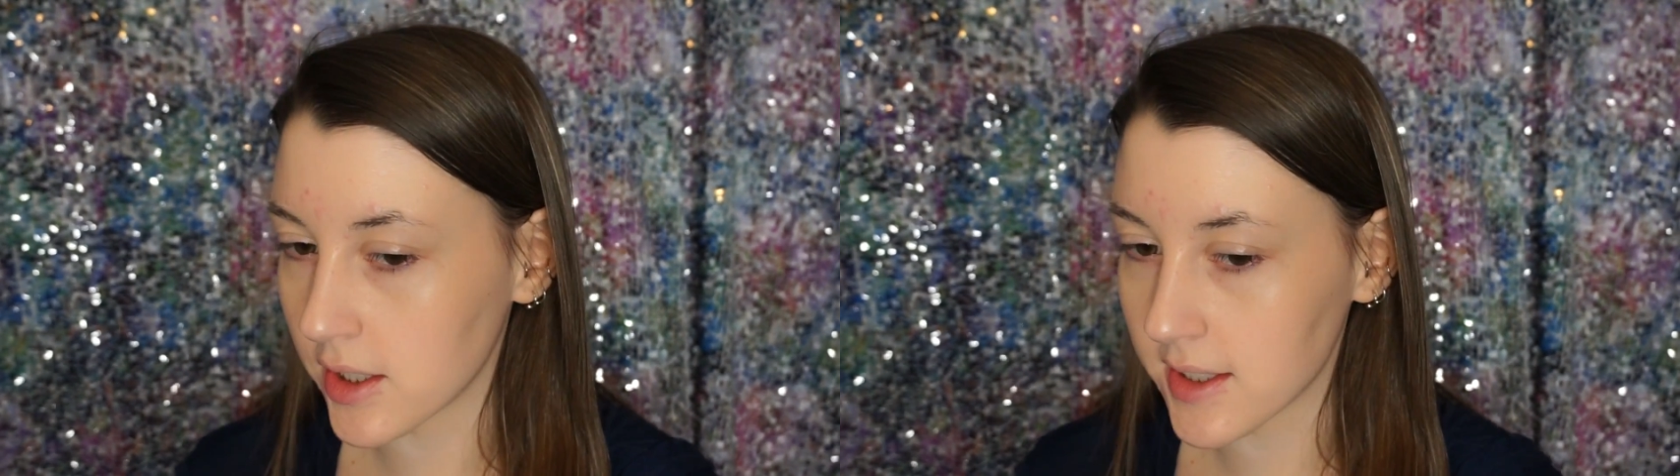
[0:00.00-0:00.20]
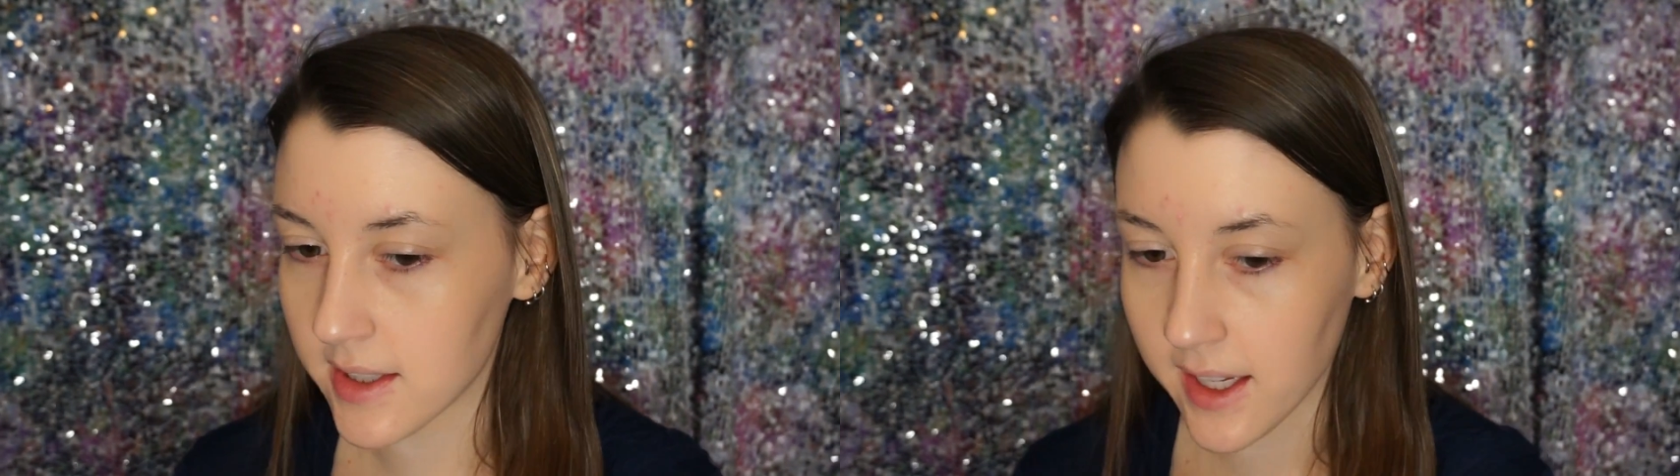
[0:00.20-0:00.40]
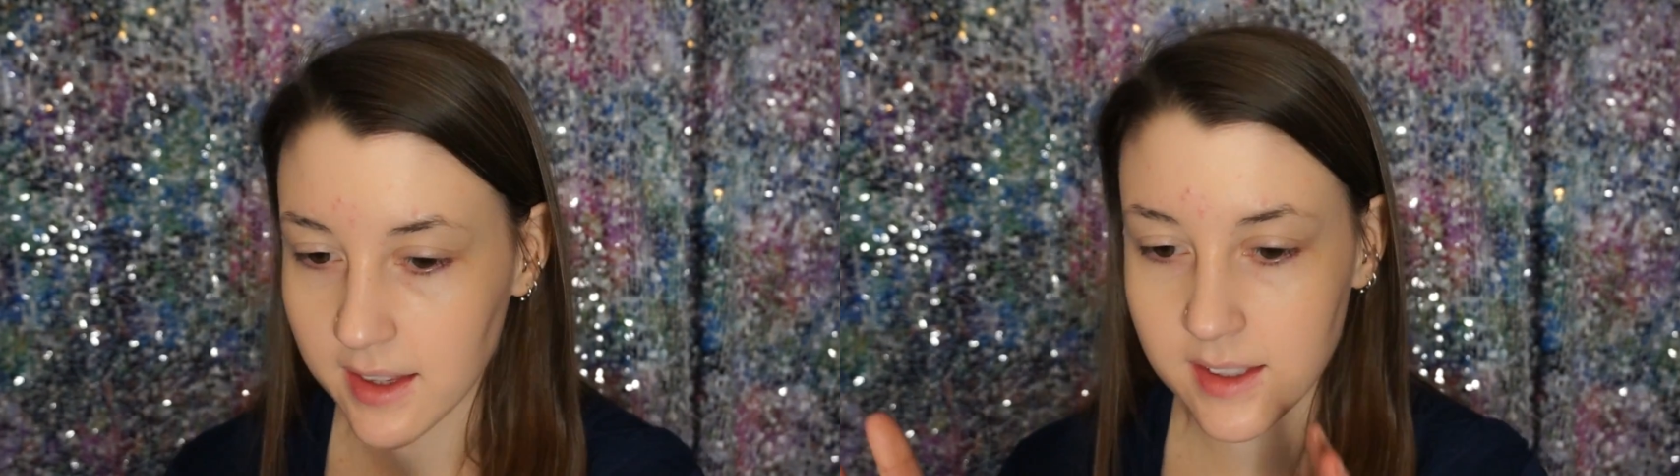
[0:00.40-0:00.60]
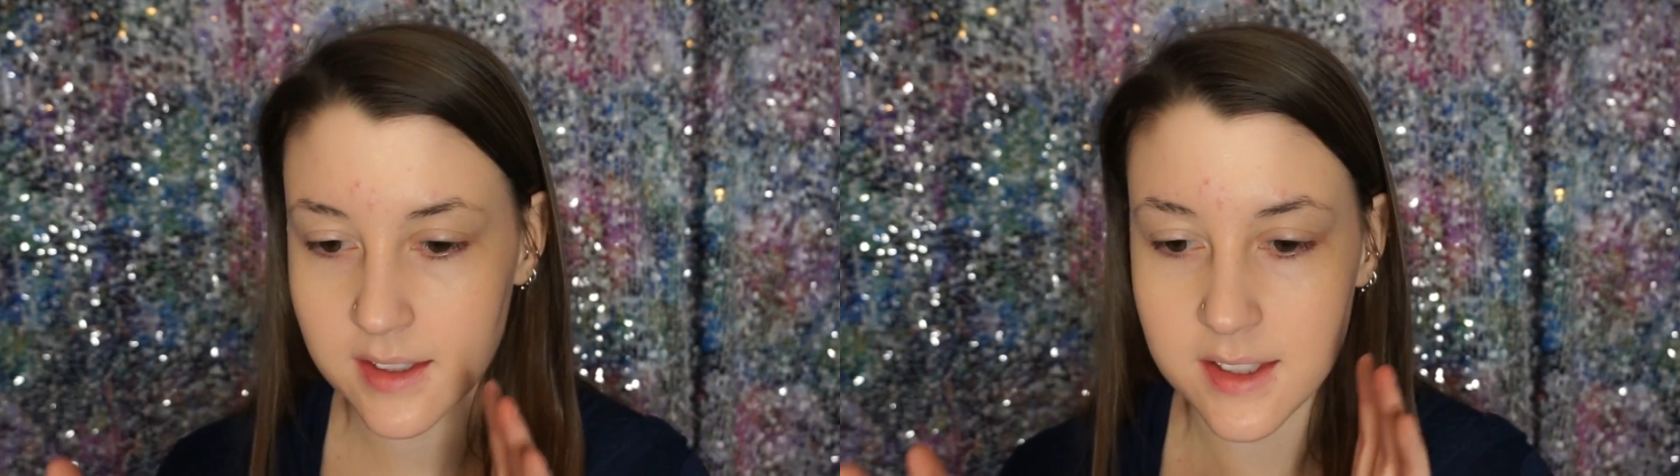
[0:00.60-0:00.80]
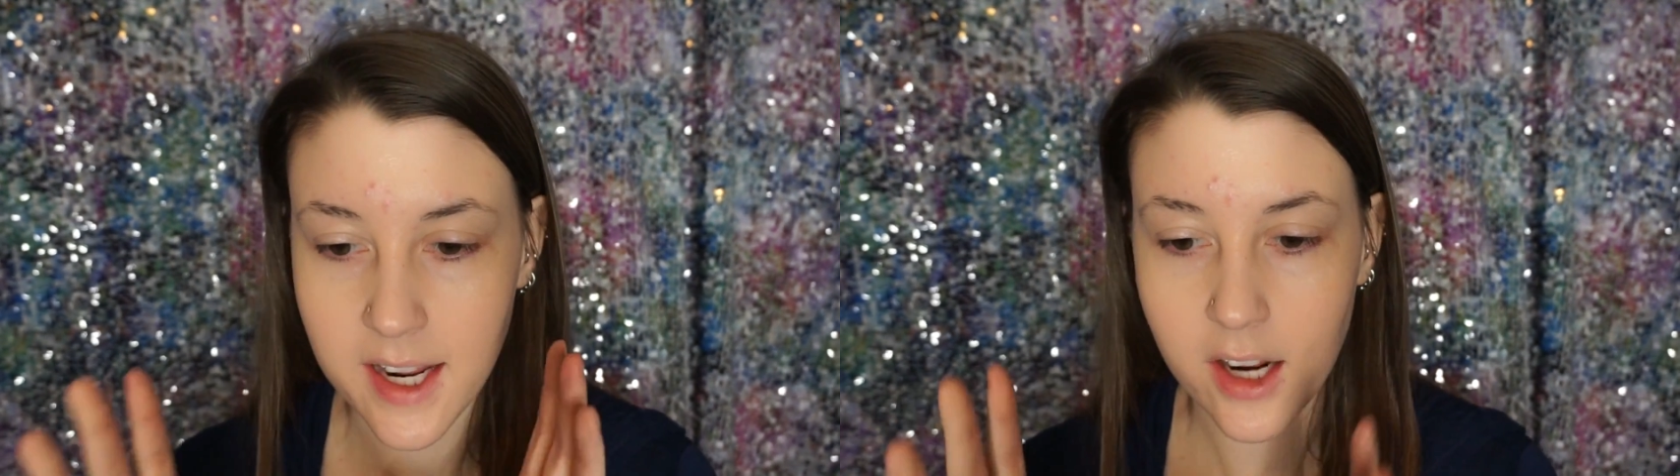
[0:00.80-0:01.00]
just like
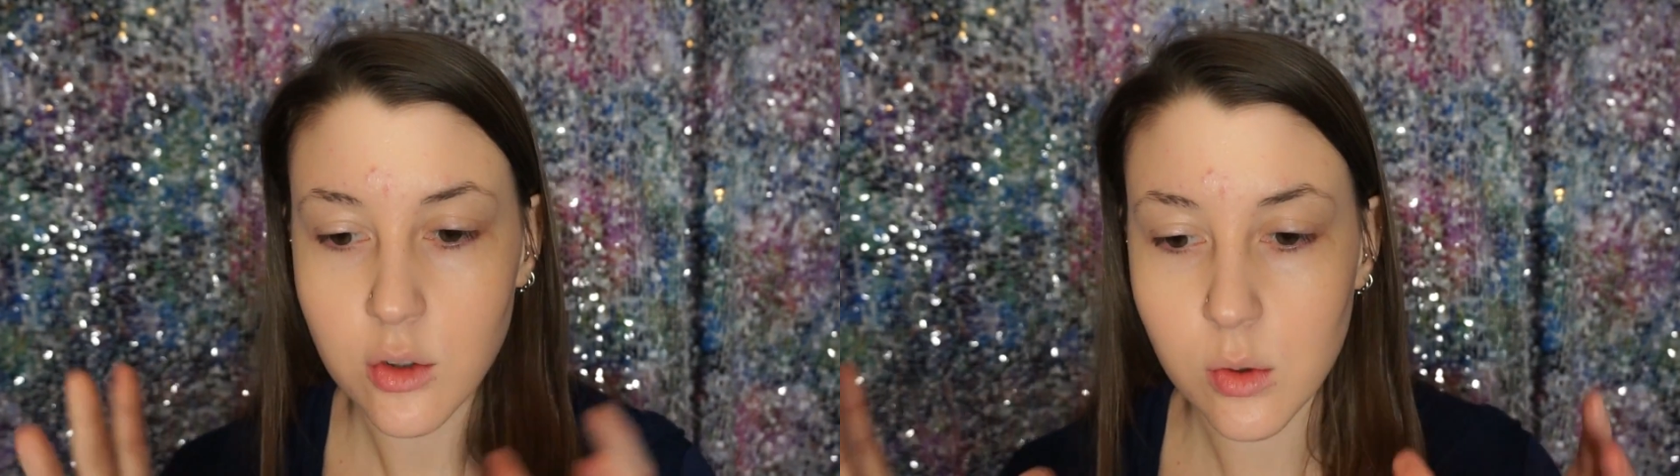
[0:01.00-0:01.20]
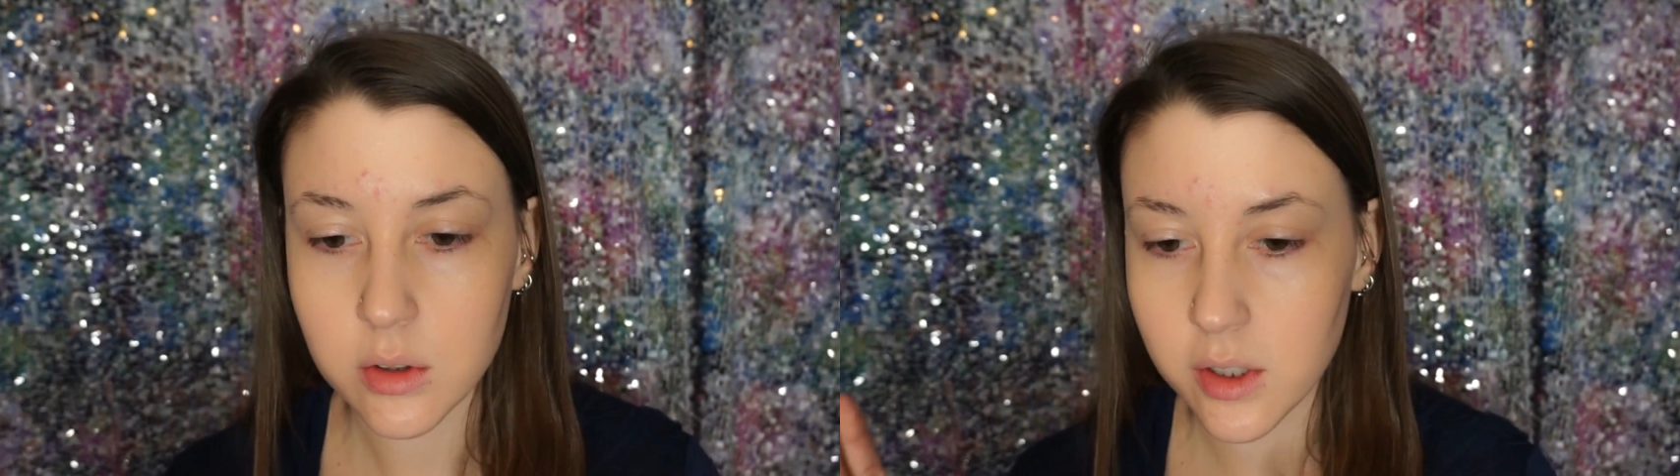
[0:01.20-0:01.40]
this natural